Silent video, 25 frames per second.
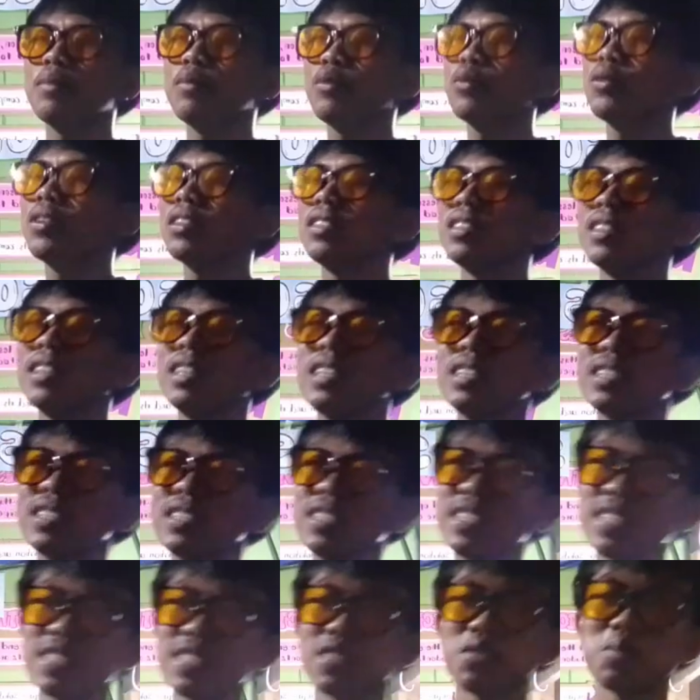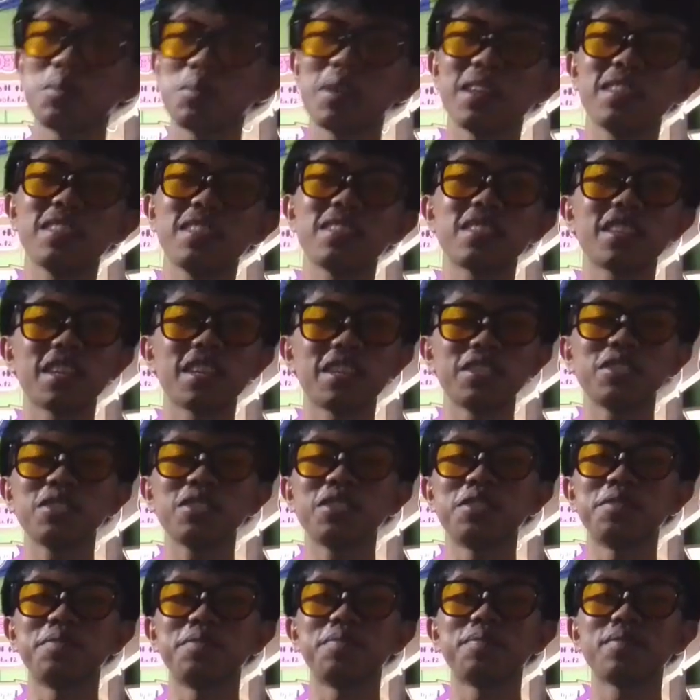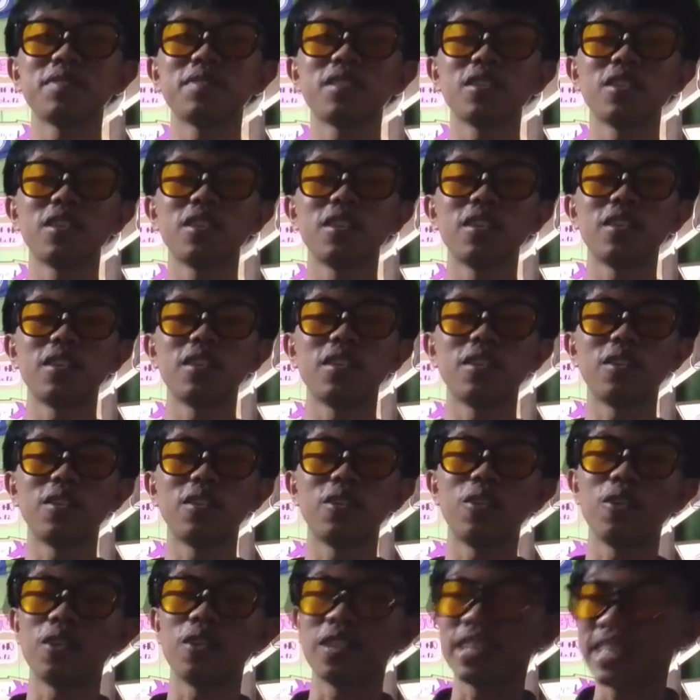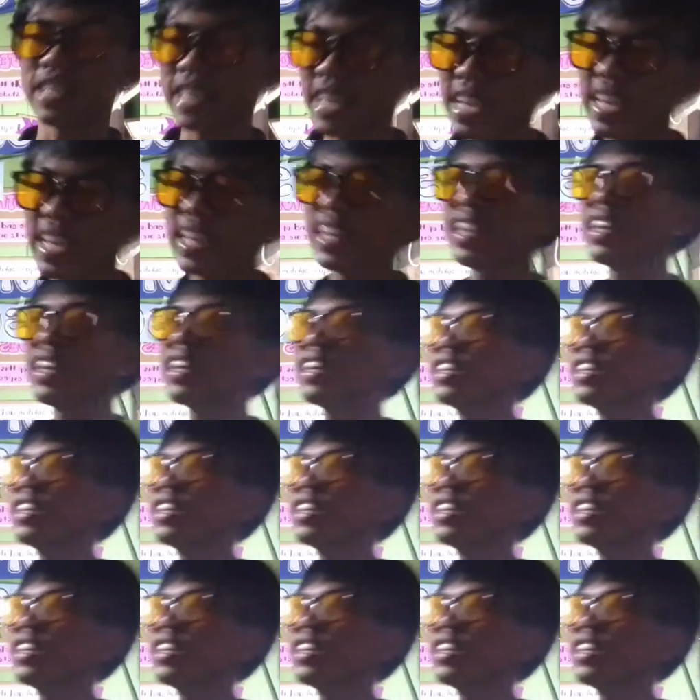everyone listens to my discussion? Okay,